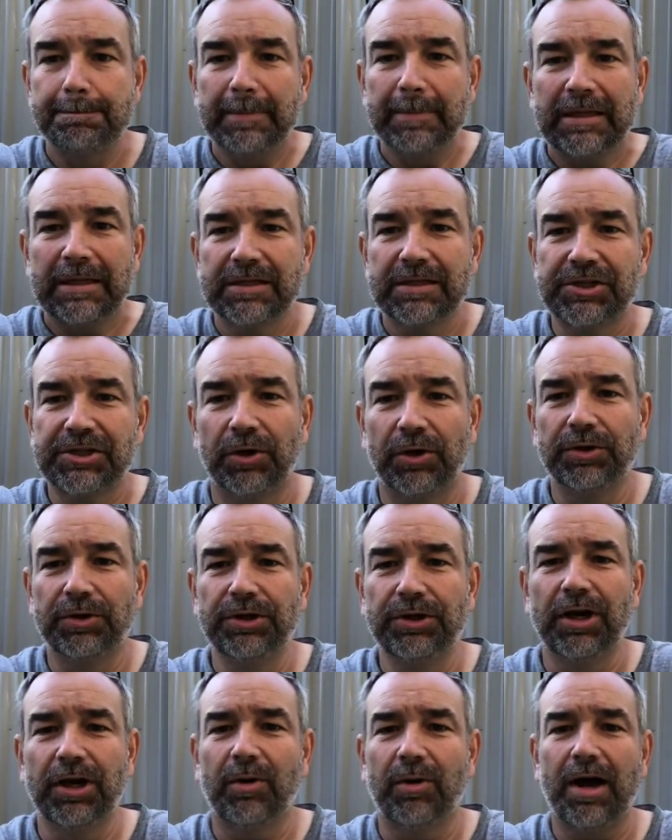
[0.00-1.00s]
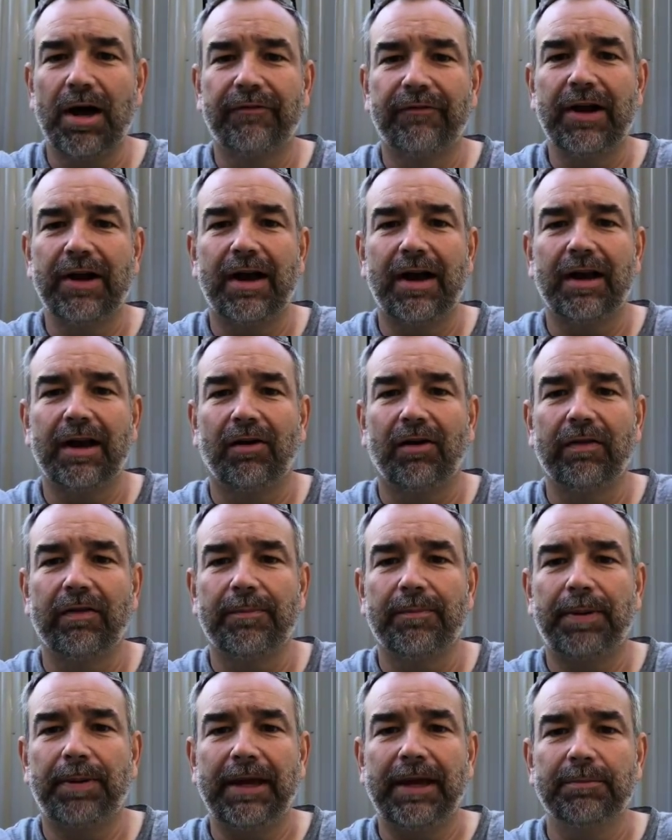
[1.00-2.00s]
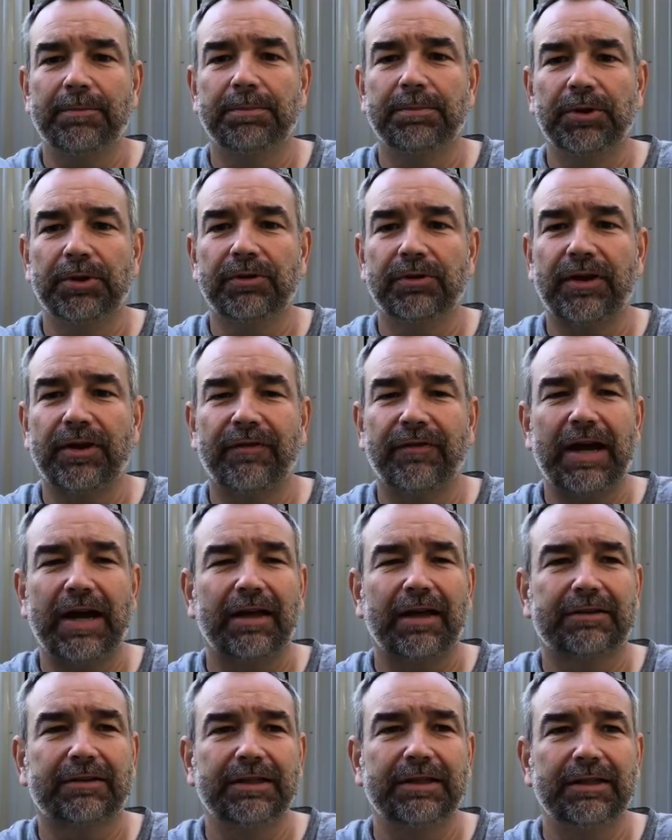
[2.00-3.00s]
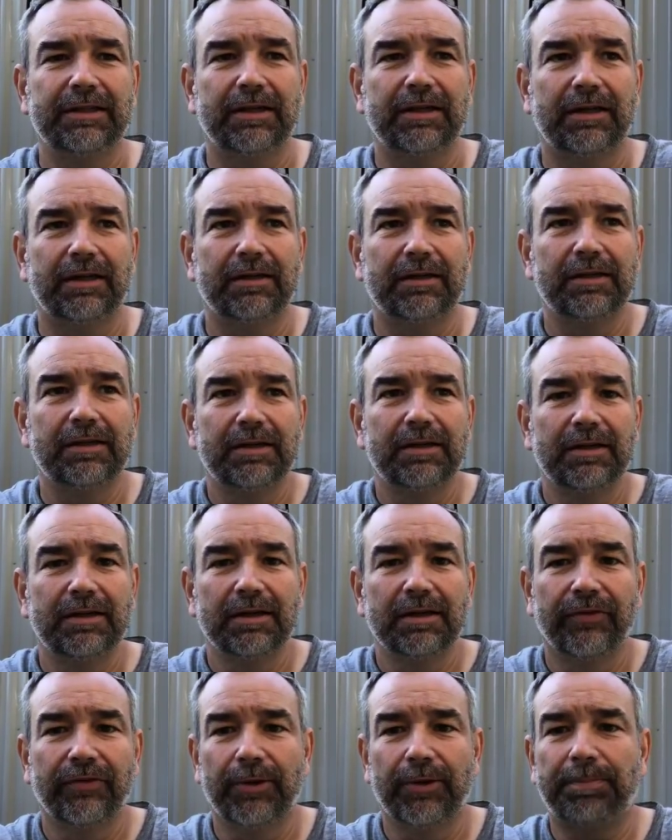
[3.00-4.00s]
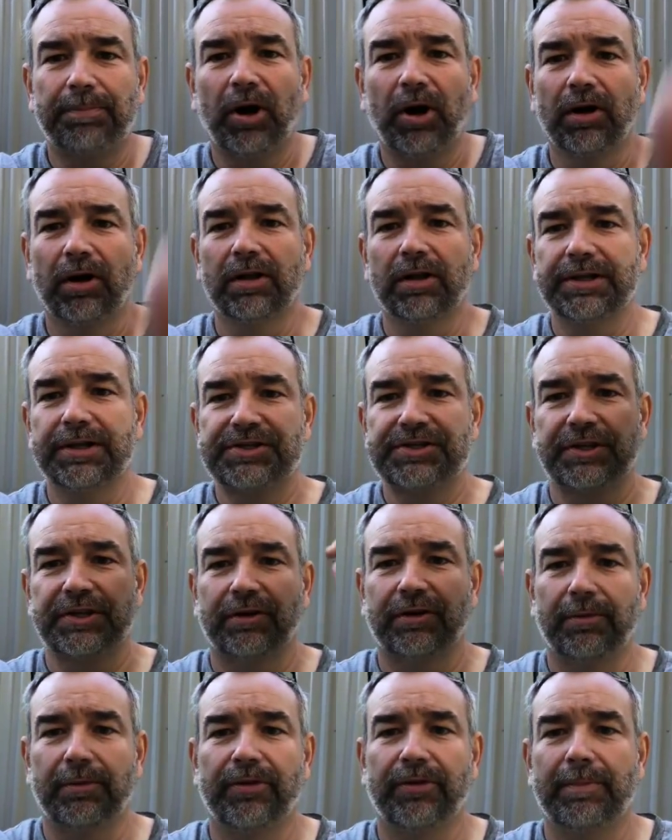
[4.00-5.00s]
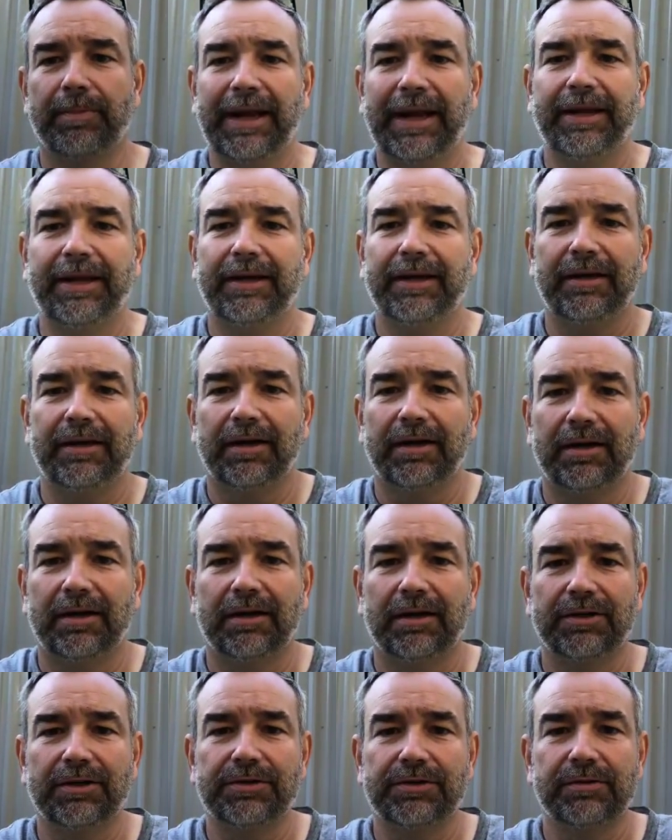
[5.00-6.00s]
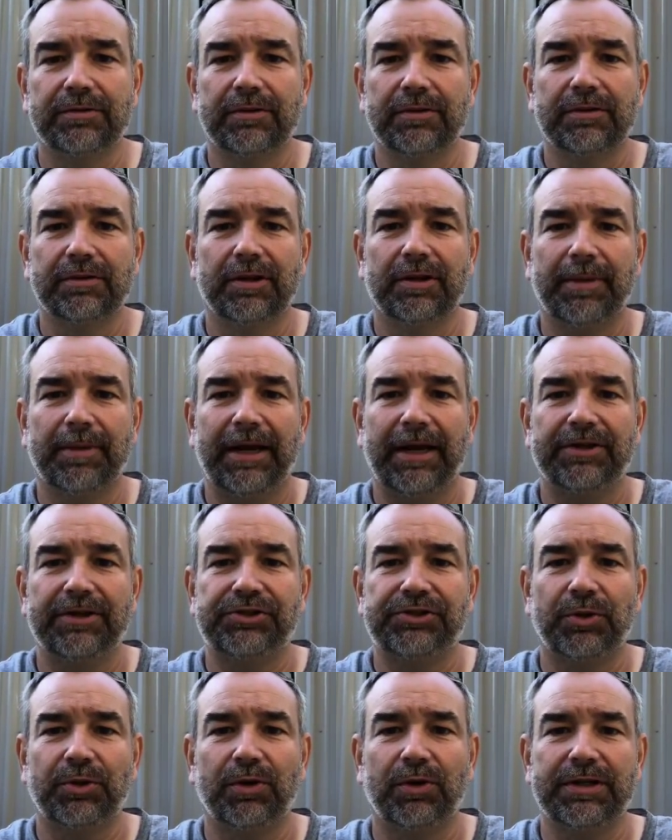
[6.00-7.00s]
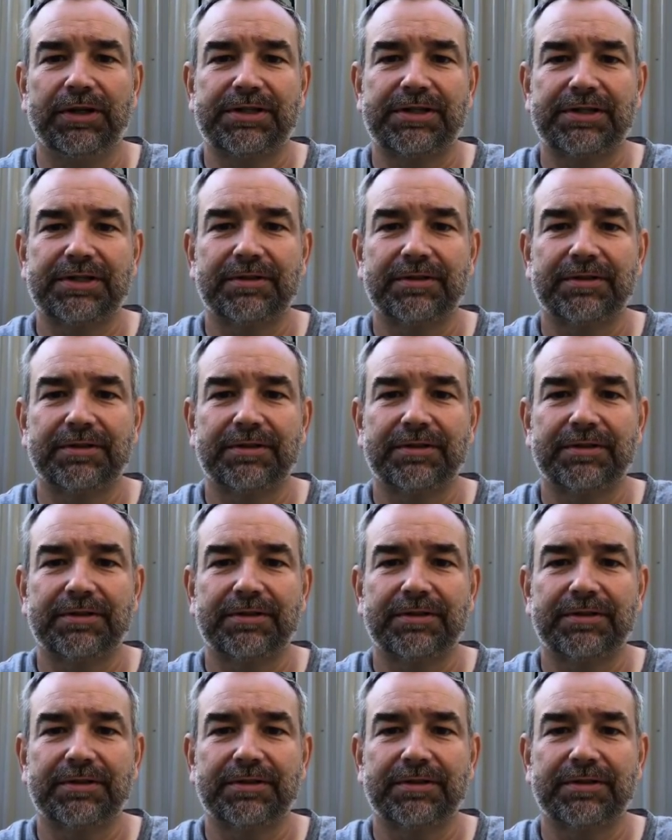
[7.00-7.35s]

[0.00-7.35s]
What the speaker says: So you know, I've got on the paint booth, I've got the purlins that are the main joists.